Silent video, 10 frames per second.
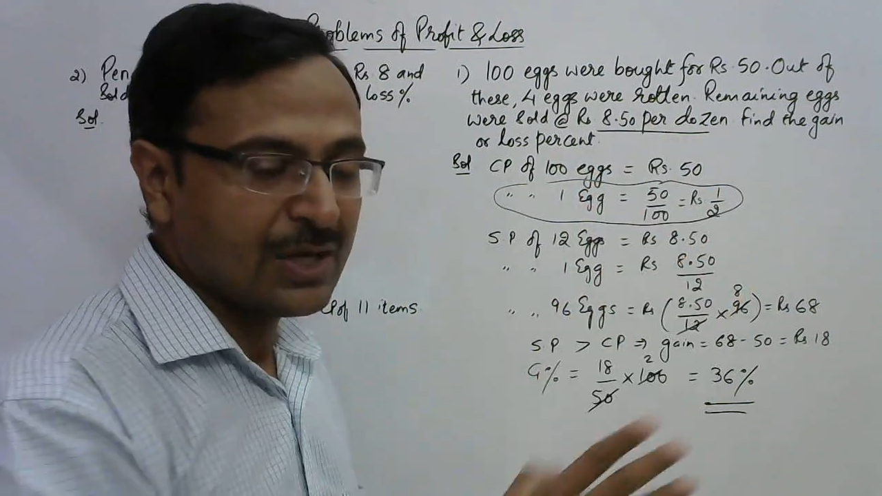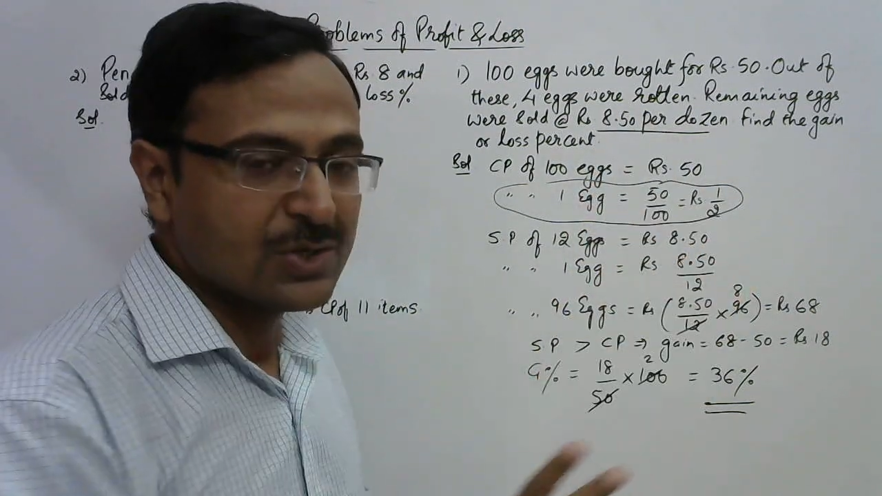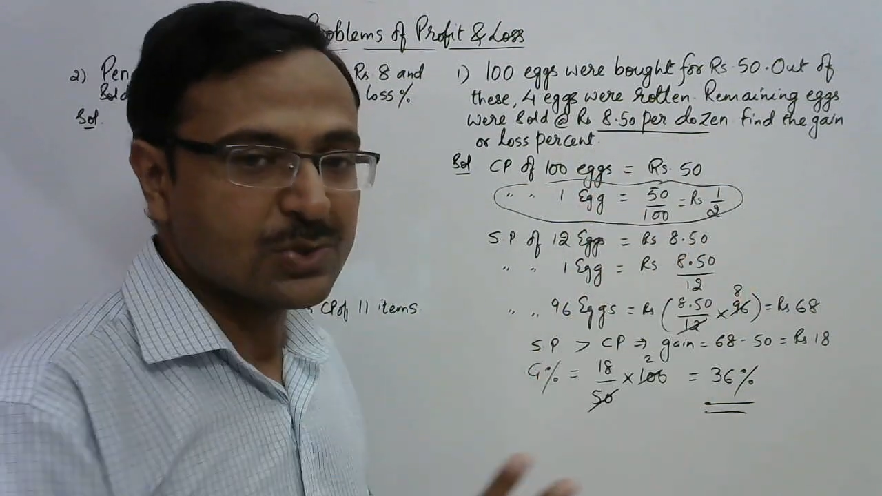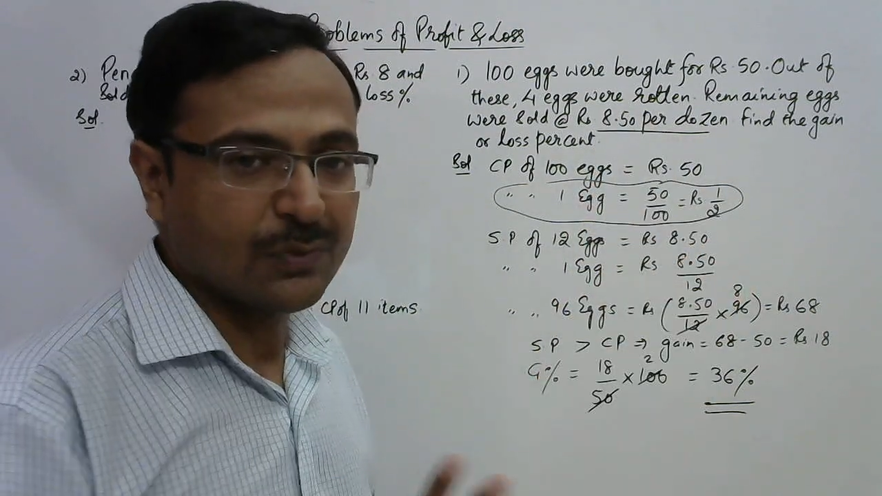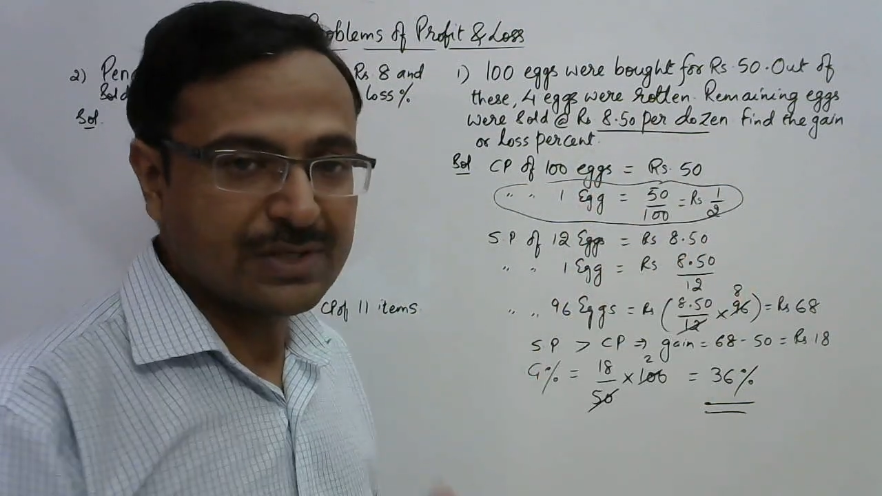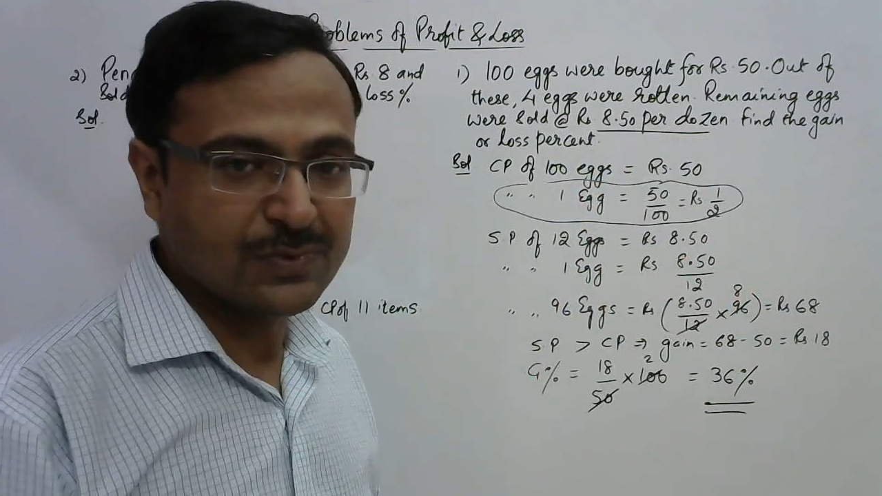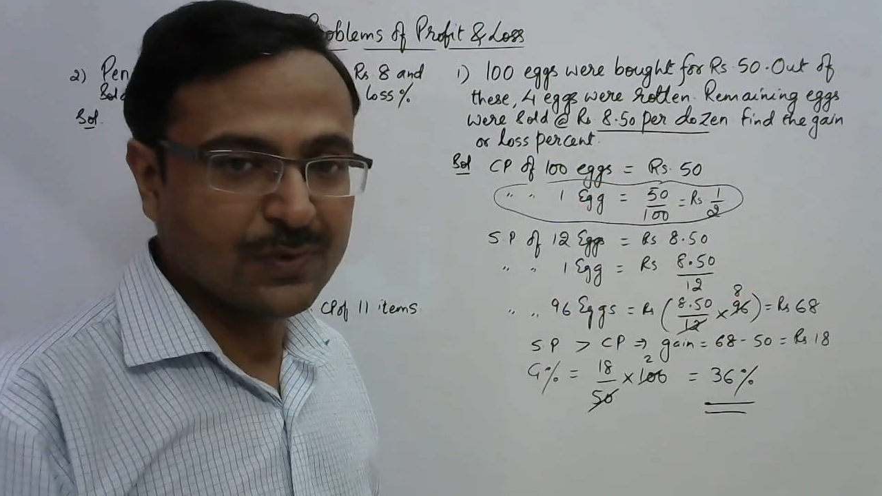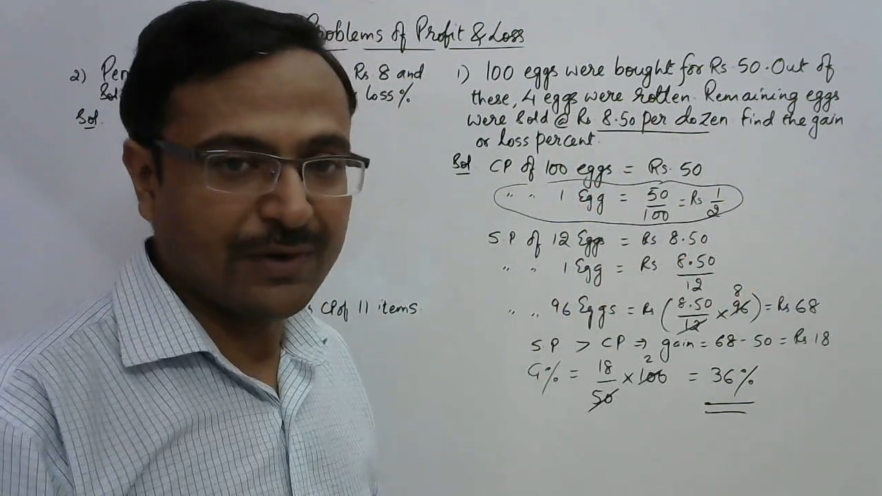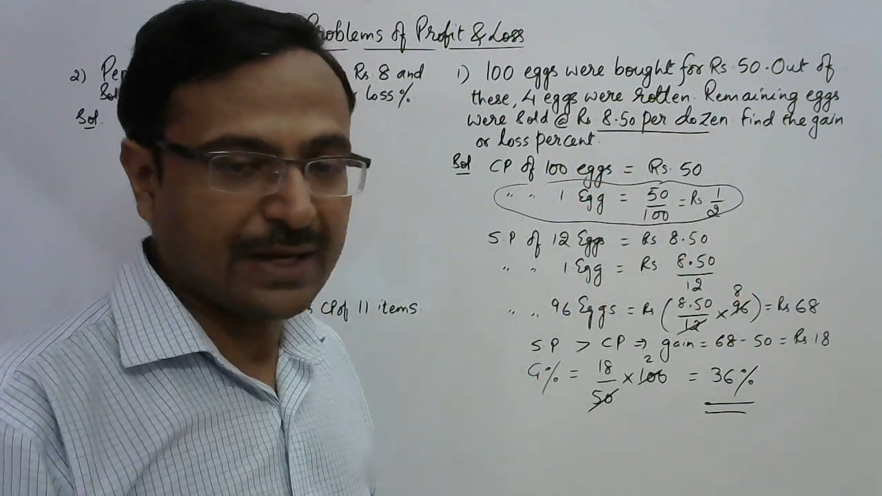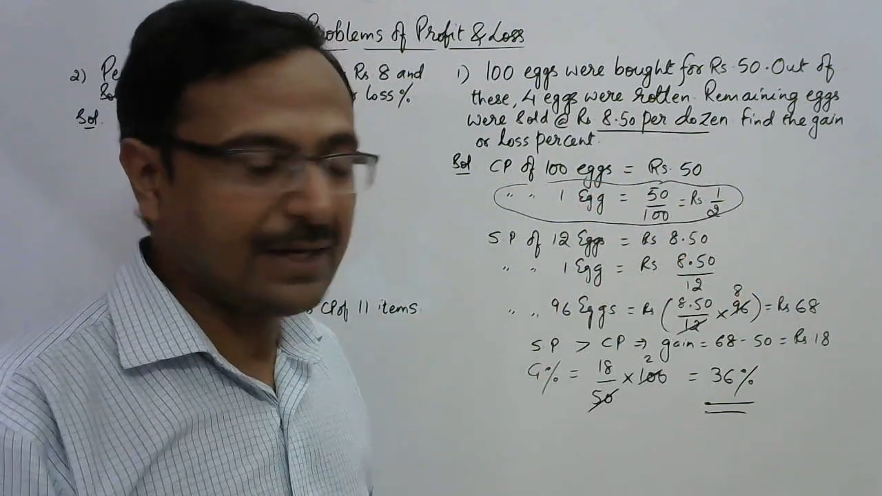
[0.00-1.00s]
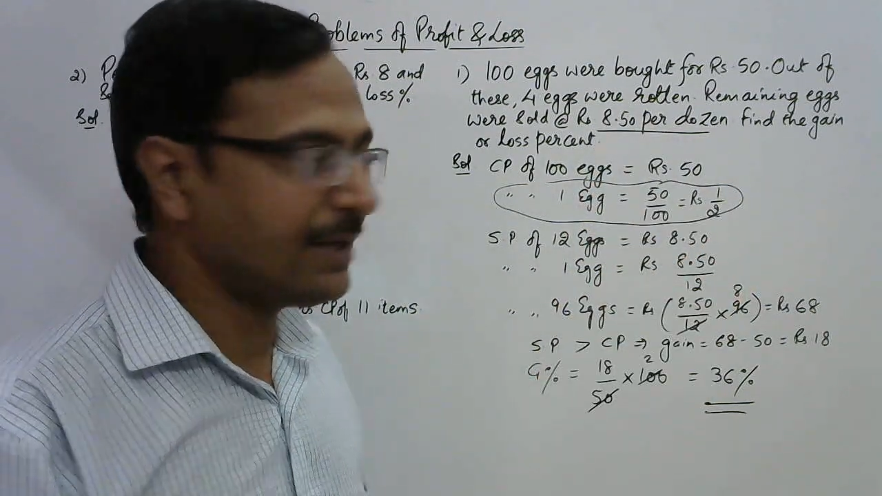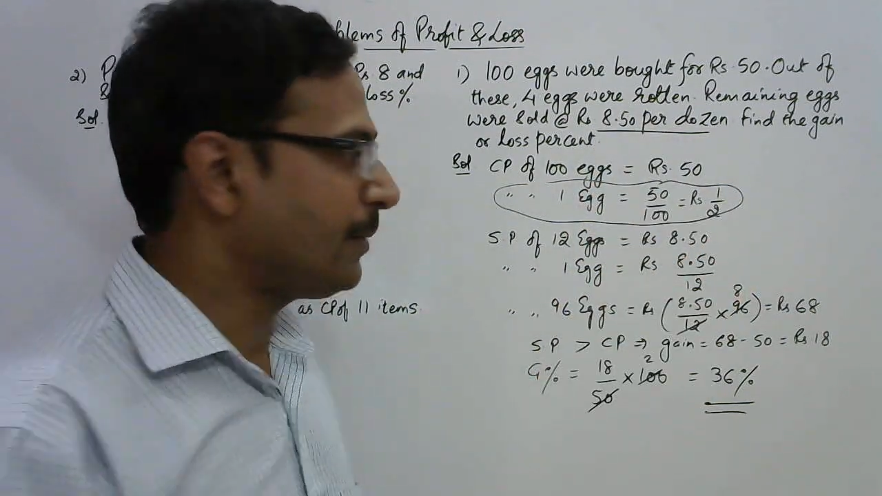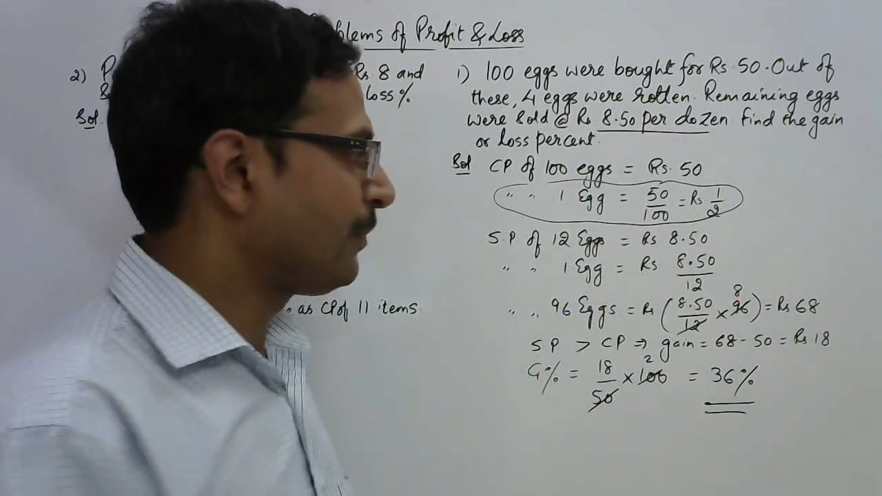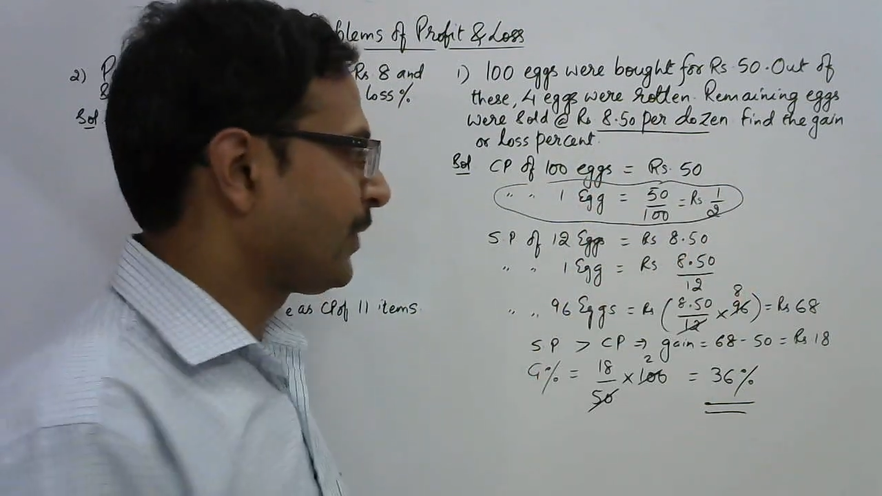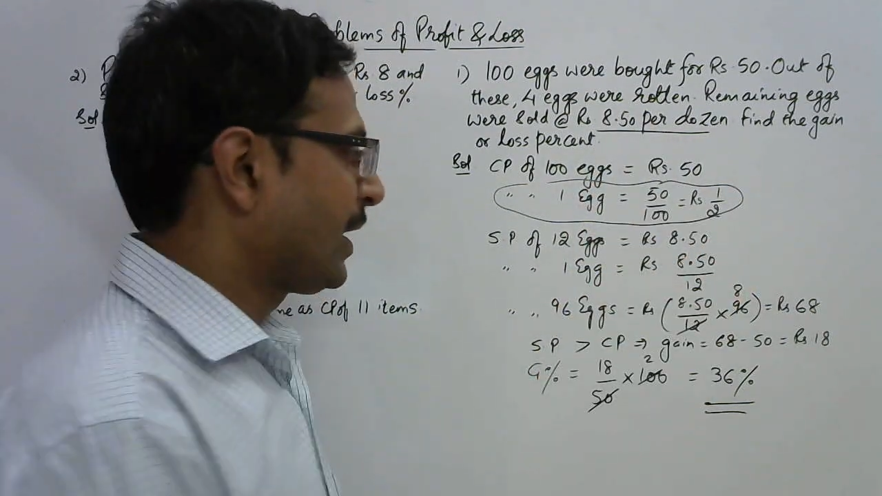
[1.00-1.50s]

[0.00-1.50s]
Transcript: So once we find the